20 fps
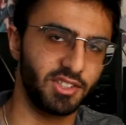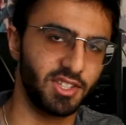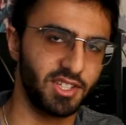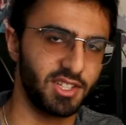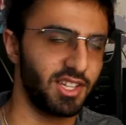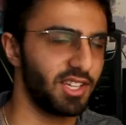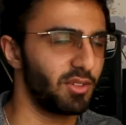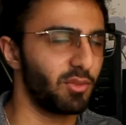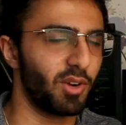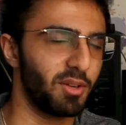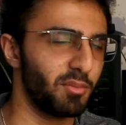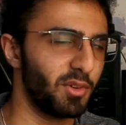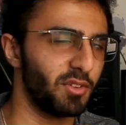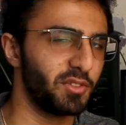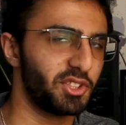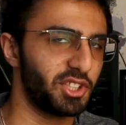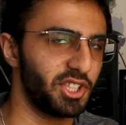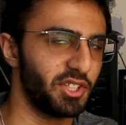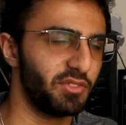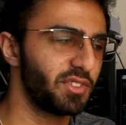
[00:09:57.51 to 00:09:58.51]
because it's like right
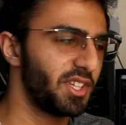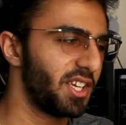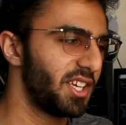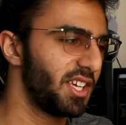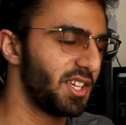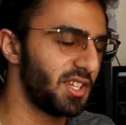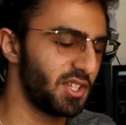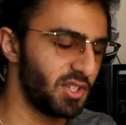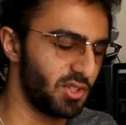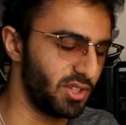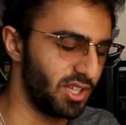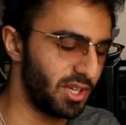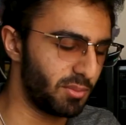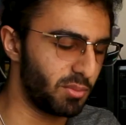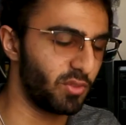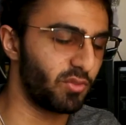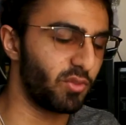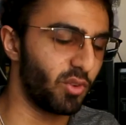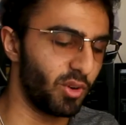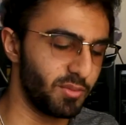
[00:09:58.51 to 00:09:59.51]
above shift, so it like
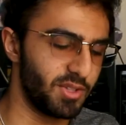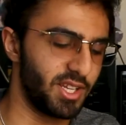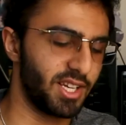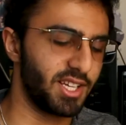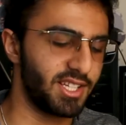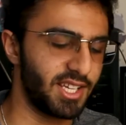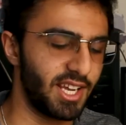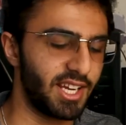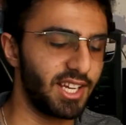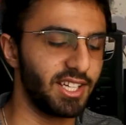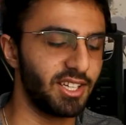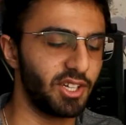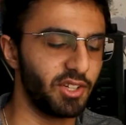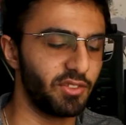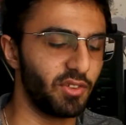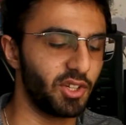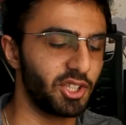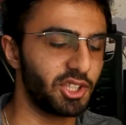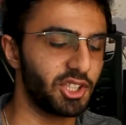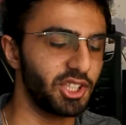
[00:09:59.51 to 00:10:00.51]
performs like a secondary
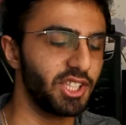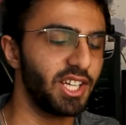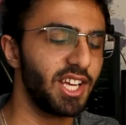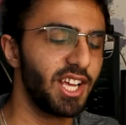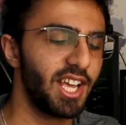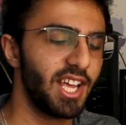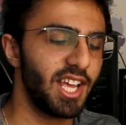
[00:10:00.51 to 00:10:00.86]
function,